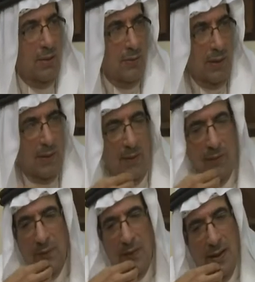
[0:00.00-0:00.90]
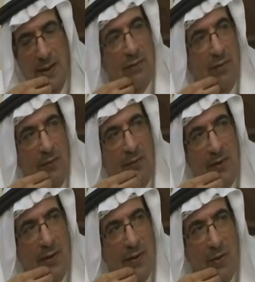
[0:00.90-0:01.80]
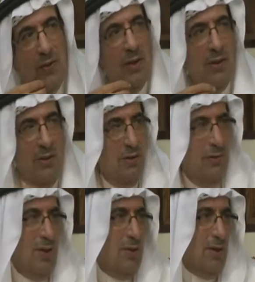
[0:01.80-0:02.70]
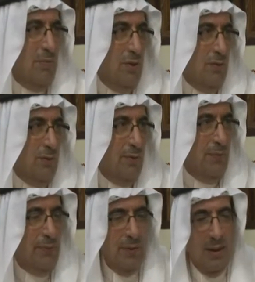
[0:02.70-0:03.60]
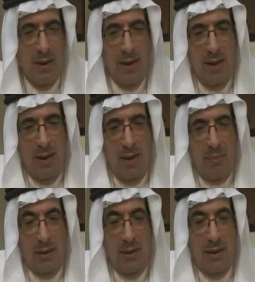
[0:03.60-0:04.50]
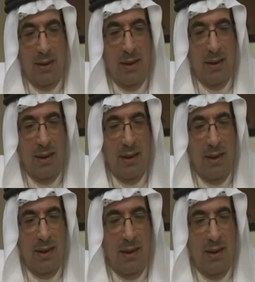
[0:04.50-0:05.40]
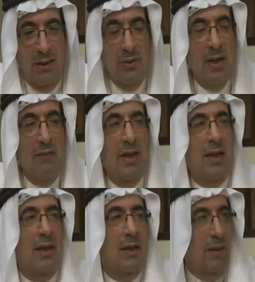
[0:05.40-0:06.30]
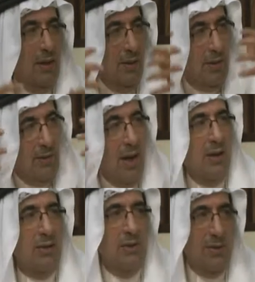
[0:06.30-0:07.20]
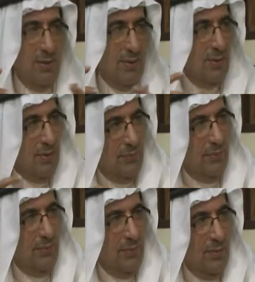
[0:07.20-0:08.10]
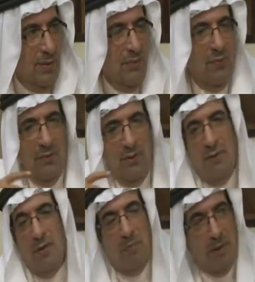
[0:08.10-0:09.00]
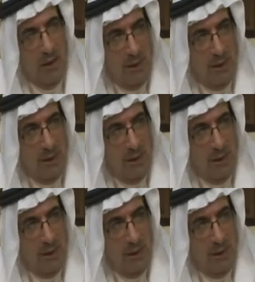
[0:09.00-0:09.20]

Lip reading: Right. All the creatures of God are beautiful, but they didn't have the characters of a Filipino.